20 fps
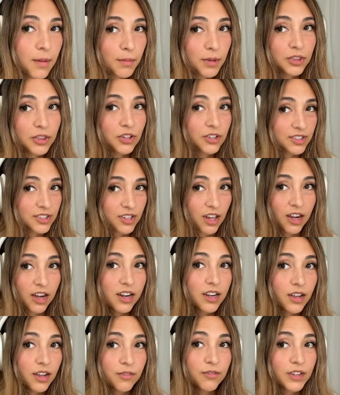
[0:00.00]
But there's not
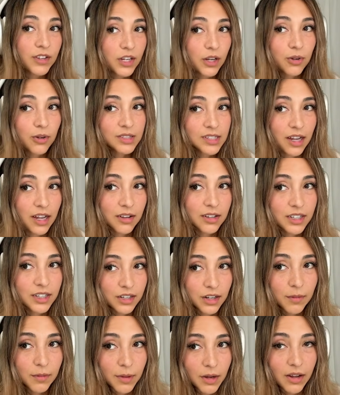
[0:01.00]
enough videos out
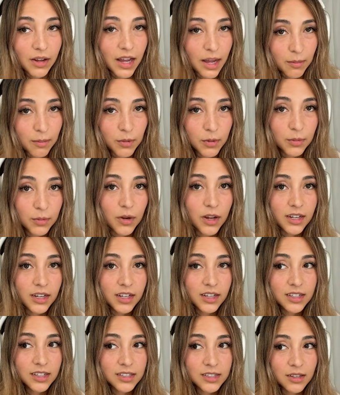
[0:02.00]
here about Apple
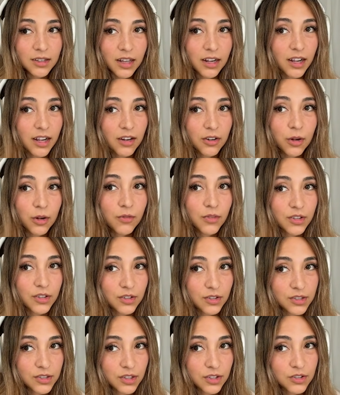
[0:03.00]
products. And I don't know if
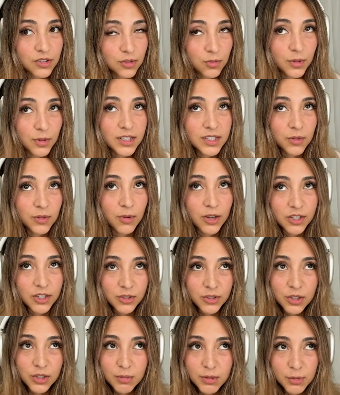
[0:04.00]
there's a reason why
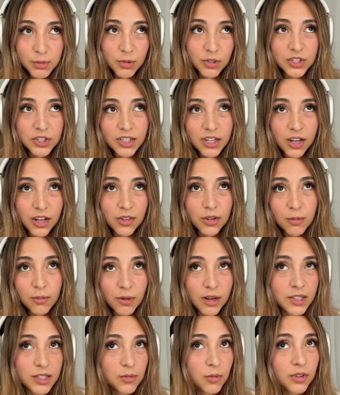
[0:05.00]
YouTube is pushing other
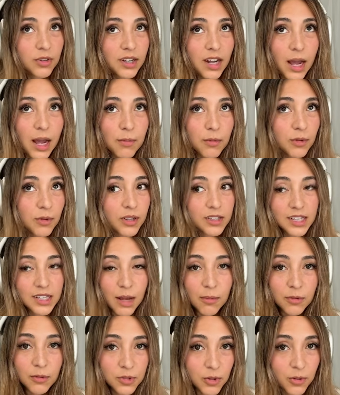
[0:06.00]
brands more than Apple, because
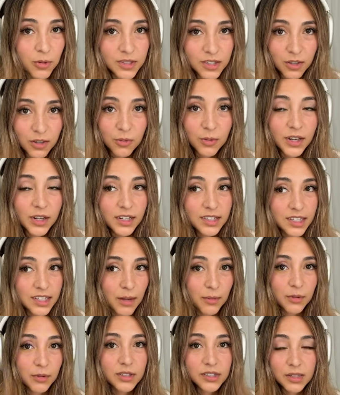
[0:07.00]
Apple's always going to win because
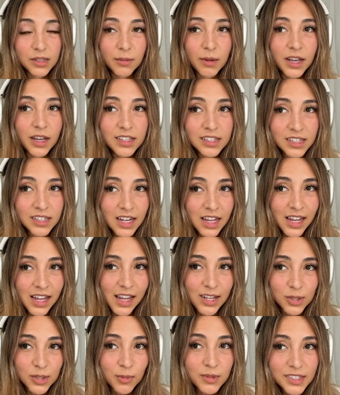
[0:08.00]
Apple is the best.
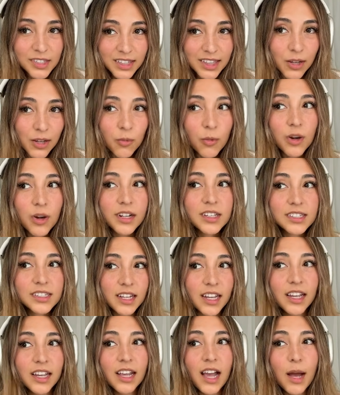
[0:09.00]
It's almost like they want us
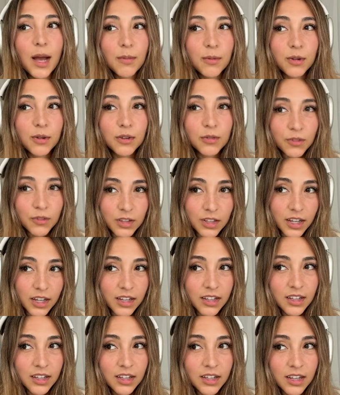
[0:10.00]
to hate Apple, I feel
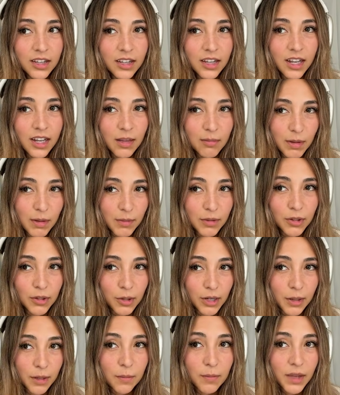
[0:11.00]
like. And maybe
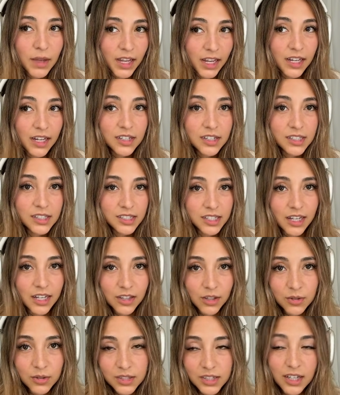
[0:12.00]
they're getting paid to
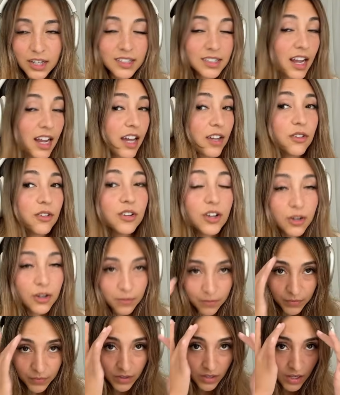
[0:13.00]
say those things. I don't
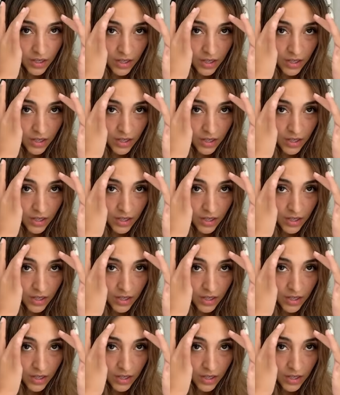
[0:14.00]
know.